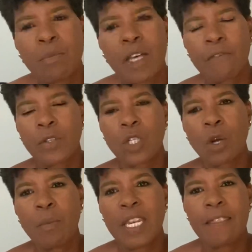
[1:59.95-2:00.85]
month for
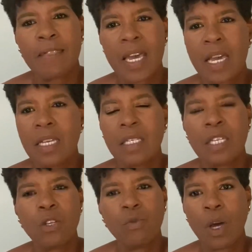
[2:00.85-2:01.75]
so many things
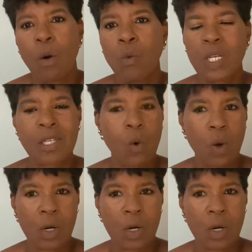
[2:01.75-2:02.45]
and you know what's going